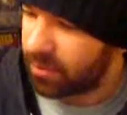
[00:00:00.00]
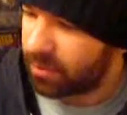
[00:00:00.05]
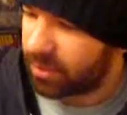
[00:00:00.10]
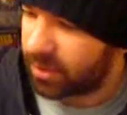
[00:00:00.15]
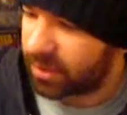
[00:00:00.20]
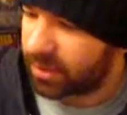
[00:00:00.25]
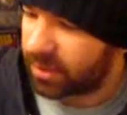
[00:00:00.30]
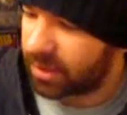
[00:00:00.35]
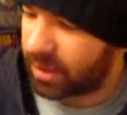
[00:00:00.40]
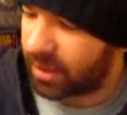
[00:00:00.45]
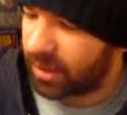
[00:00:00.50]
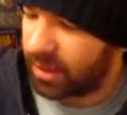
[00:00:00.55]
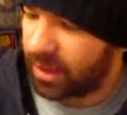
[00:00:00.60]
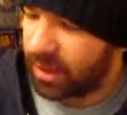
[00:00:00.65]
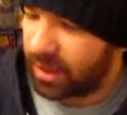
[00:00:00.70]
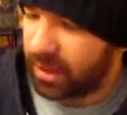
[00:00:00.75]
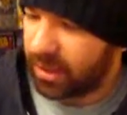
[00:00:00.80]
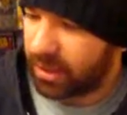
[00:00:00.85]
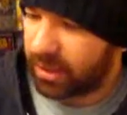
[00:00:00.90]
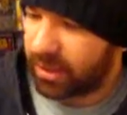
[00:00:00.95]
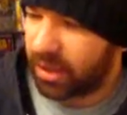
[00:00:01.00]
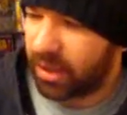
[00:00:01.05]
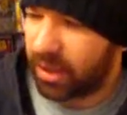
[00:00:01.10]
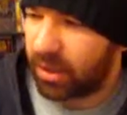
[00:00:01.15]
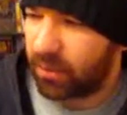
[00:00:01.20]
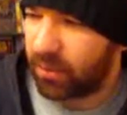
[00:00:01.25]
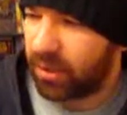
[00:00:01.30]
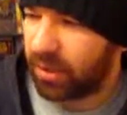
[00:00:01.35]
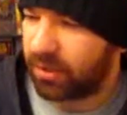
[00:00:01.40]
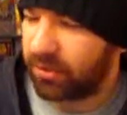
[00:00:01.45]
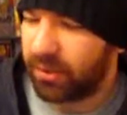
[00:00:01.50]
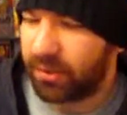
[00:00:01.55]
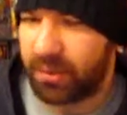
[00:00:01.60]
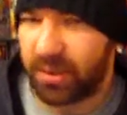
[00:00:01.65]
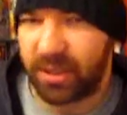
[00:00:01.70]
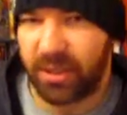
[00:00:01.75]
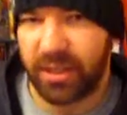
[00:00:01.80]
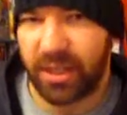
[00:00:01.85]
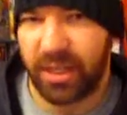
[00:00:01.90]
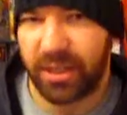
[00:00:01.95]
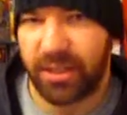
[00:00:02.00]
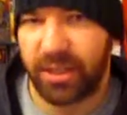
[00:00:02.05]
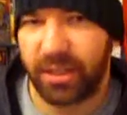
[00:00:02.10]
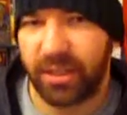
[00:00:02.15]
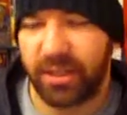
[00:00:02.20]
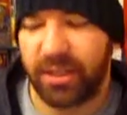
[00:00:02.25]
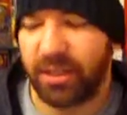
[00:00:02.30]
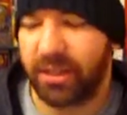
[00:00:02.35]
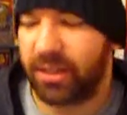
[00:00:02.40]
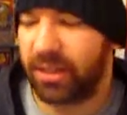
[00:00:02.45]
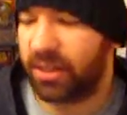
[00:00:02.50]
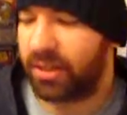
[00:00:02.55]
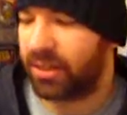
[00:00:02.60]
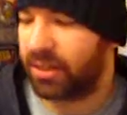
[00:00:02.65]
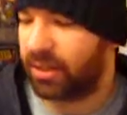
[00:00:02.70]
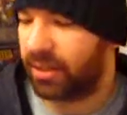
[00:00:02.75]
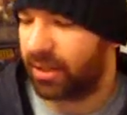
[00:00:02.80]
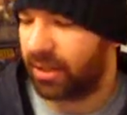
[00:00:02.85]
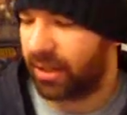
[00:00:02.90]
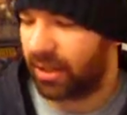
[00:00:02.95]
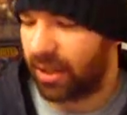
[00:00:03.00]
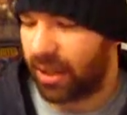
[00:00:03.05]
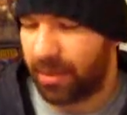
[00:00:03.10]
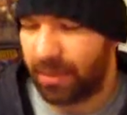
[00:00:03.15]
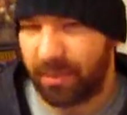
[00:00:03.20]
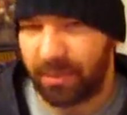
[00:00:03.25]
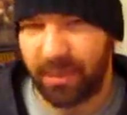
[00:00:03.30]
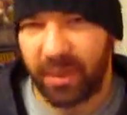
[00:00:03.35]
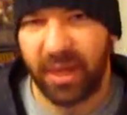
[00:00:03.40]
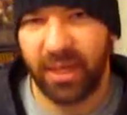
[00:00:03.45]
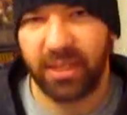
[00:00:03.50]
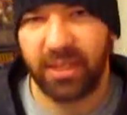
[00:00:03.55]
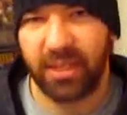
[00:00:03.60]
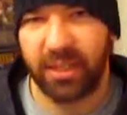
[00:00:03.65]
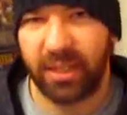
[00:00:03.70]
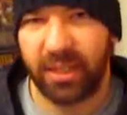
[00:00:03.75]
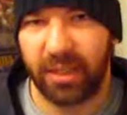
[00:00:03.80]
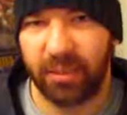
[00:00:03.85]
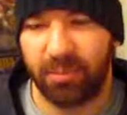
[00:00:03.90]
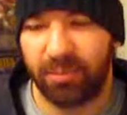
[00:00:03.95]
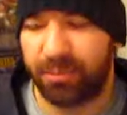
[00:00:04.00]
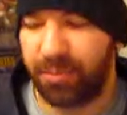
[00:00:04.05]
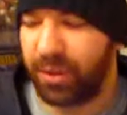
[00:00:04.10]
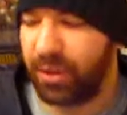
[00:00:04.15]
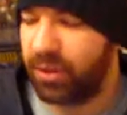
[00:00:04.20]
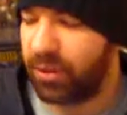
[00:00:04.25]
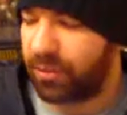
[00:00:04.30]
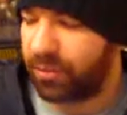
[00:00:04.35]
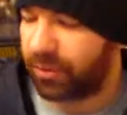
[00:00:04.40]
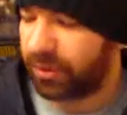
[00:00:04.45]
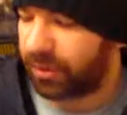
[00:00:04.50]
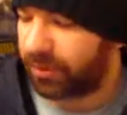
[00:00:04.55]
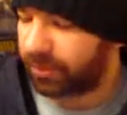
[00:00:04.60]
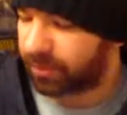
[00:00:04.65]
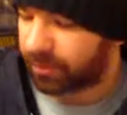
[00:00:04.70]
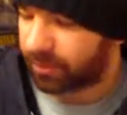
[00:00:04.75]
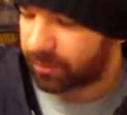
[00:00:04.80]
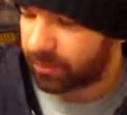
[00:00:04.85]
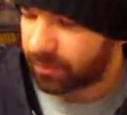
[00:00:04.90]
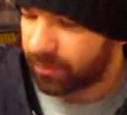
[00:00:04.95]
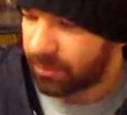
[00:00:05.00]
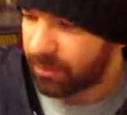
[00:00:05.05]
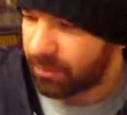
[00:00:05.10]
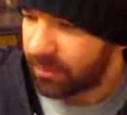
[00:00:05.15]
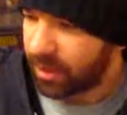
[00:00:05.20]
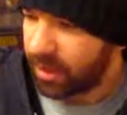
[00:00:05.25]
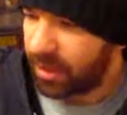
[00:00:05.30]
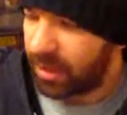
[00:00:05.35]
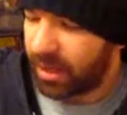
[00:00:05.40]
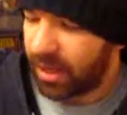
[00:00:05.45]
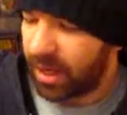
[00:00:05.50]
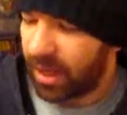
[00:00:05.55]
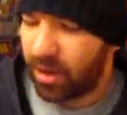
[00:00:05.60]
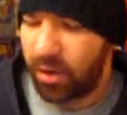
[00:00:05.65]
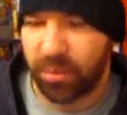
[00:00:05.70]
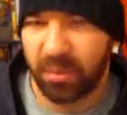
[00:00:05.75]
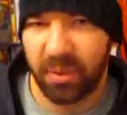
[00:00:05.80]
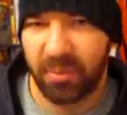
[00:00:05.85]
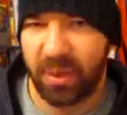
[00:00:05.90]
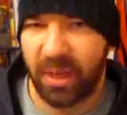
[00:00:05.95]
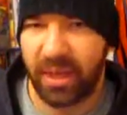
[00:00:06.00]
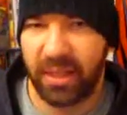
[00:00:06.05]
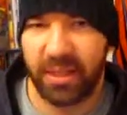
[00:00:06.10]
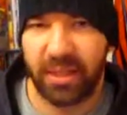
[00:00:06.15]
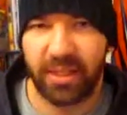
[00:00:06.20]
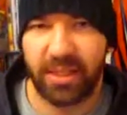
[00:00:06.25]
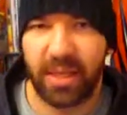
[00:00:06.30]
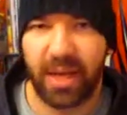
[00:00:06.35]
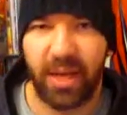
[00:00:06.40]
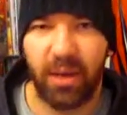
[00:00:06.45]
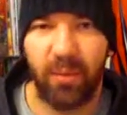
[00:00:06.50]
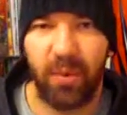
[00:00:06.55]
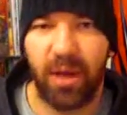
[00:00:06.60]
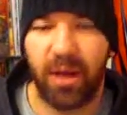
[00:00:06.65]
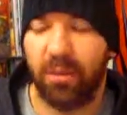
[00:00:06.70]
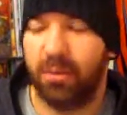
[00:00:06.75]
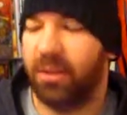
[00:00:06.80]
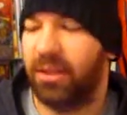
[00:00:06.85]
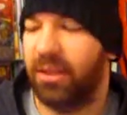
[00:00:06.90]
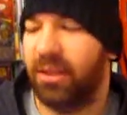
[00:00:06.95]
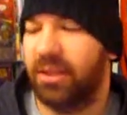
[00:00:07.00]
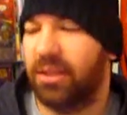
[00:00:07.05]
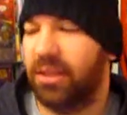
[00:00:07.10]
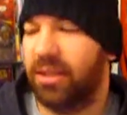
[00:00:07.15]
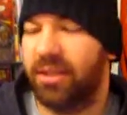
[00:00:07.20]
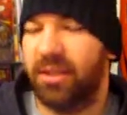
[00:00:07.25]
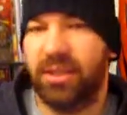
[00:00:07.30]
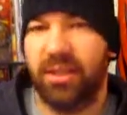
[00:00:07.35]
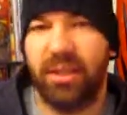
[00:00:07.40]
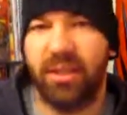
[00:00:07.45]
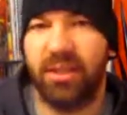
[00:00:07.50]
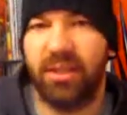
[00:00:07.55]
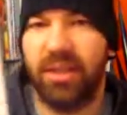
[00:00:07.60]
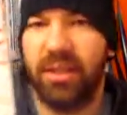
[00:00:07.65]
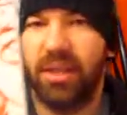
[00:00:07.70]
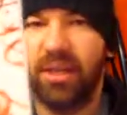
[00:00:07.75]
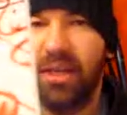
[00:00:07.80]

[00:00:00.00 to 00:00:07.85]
but uh, the artwork from this Sedgwick is just amazingly beautiful. I hope they're paying this guy well because it's just,